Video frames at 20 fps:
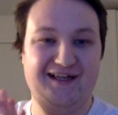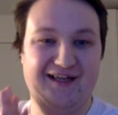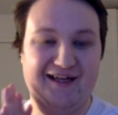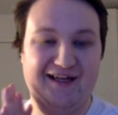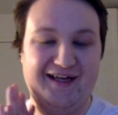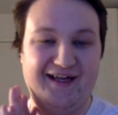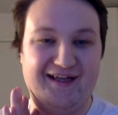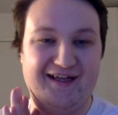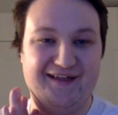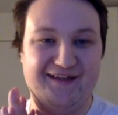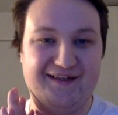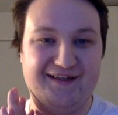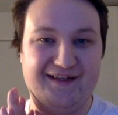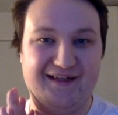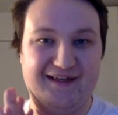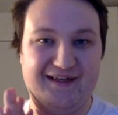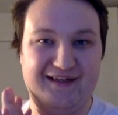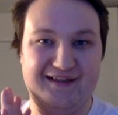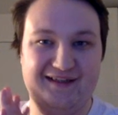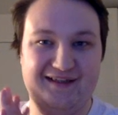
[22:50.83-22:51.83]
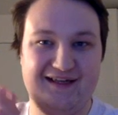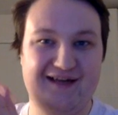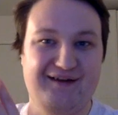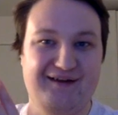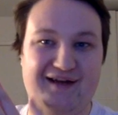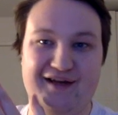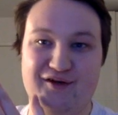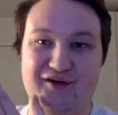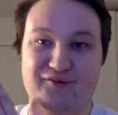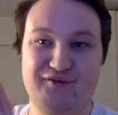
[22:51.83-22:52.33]
And
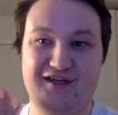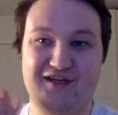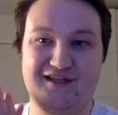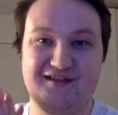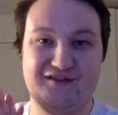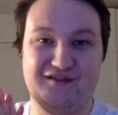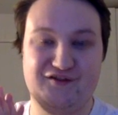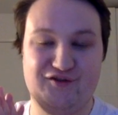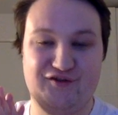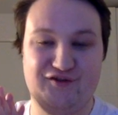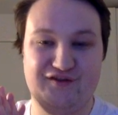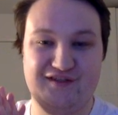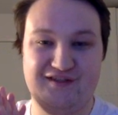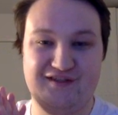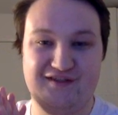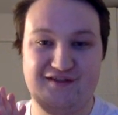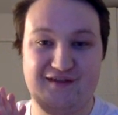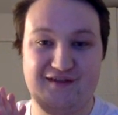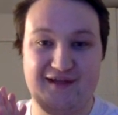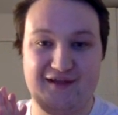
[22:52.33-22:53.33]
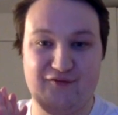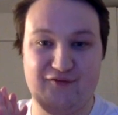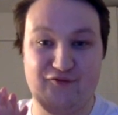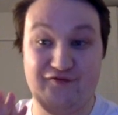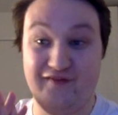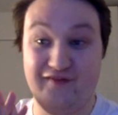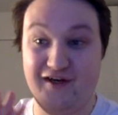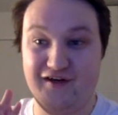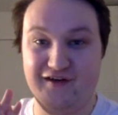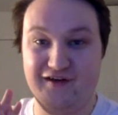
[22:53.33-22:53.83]
I hope you guys enjoyed this like
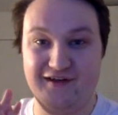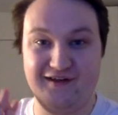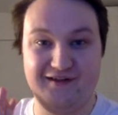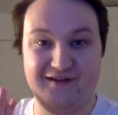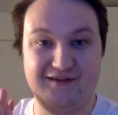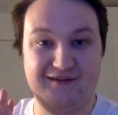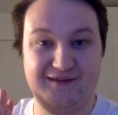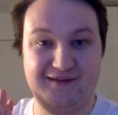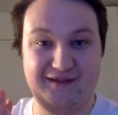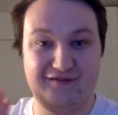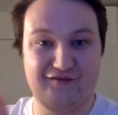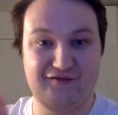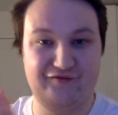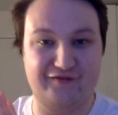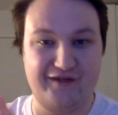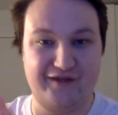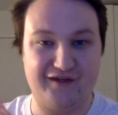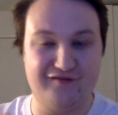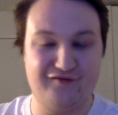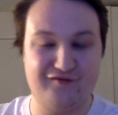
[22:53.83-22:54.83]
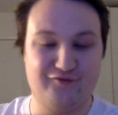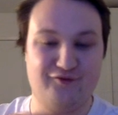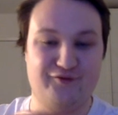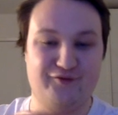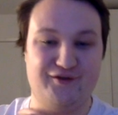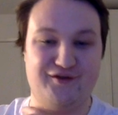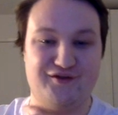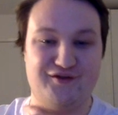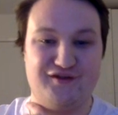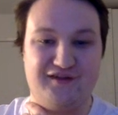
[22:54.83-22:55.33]
very different video from what
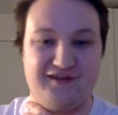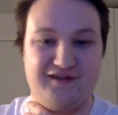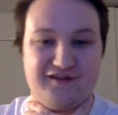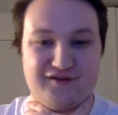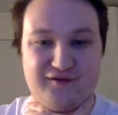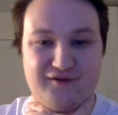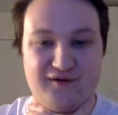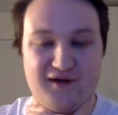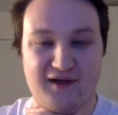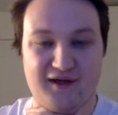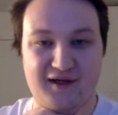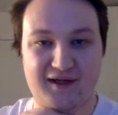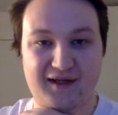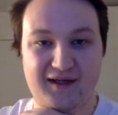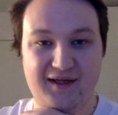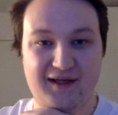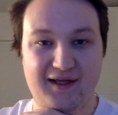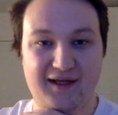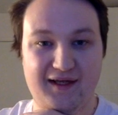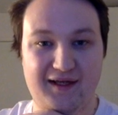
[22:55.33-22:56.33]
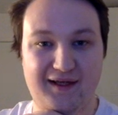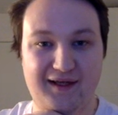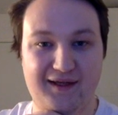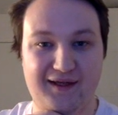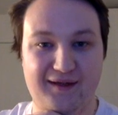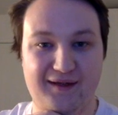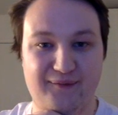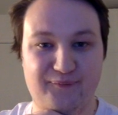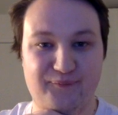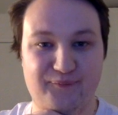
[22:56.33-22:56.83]
we usually do.
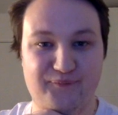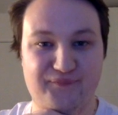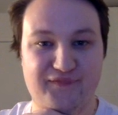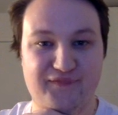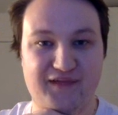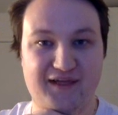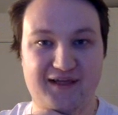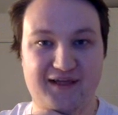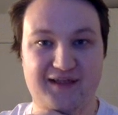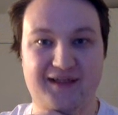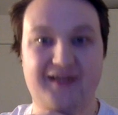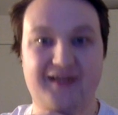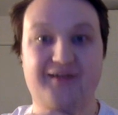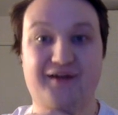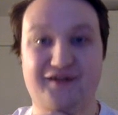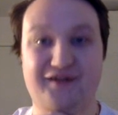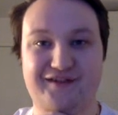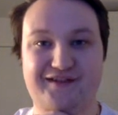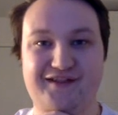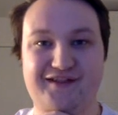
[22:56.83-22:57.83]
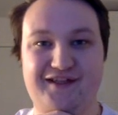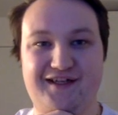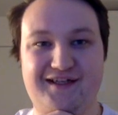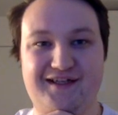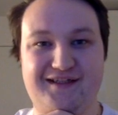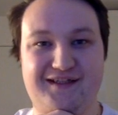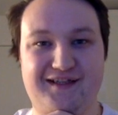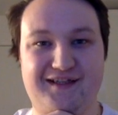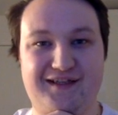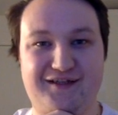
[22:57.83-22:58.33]
I'll see you
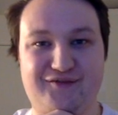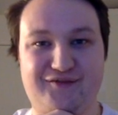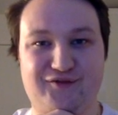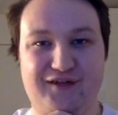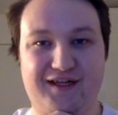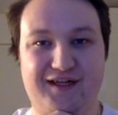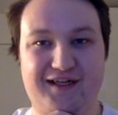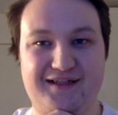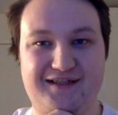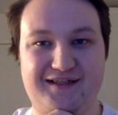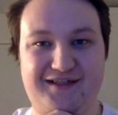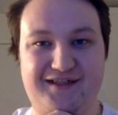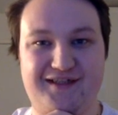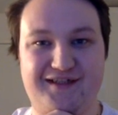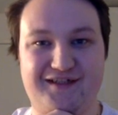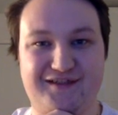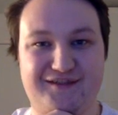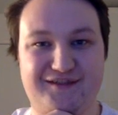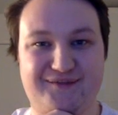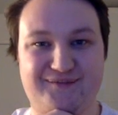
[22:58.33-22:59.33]
guys in the next one, guys. Cheers.